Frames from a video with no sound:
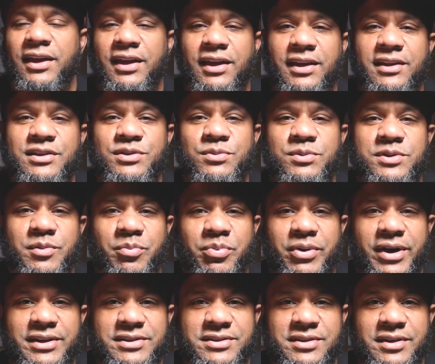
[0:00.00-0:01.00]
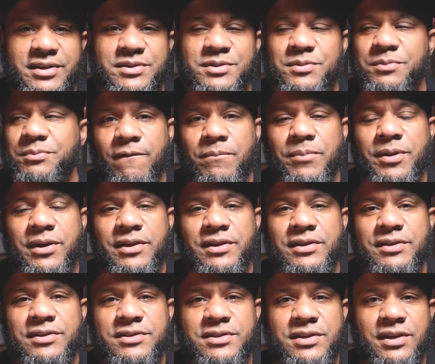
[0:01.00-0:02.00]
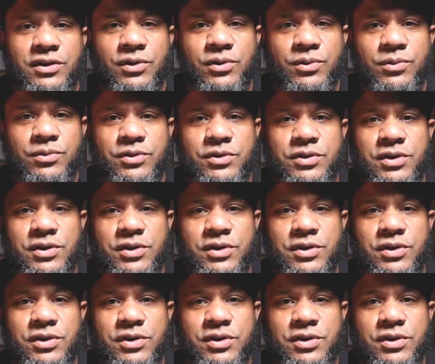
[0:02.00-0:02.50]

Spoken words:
And this was a process because you